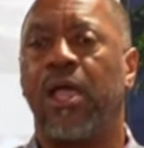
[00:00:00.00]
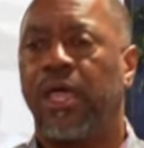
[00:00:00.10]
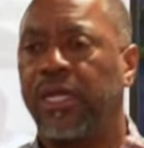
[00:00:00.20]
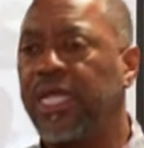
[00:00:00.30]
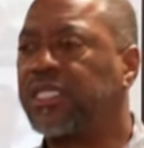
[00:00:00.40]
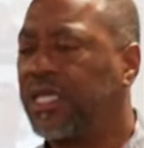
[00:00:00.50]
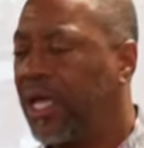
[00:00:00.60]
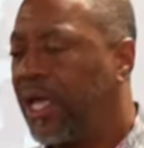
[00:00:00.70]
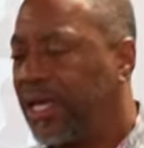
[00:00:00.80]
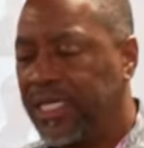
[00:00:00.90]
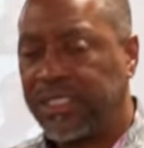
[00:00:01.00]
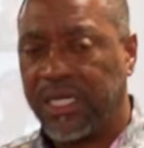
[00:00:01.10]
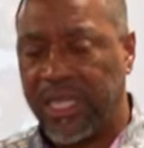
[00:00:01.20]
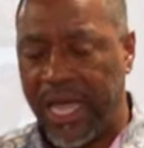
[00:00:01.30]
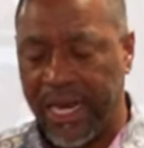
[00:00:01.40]
This is this is the
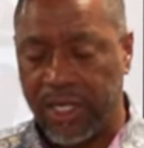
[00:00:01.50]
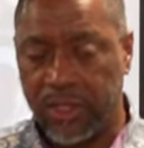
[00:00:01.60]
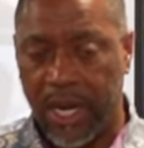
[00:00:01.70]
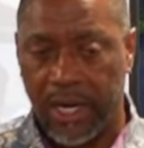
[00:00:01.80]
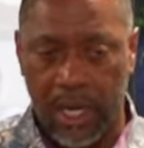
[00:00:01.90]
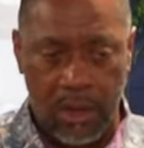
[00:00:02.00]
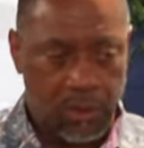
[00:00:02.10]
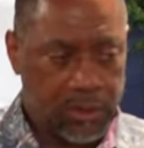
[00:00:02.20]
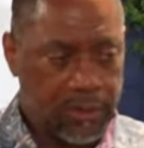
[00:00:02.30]
thing I try to close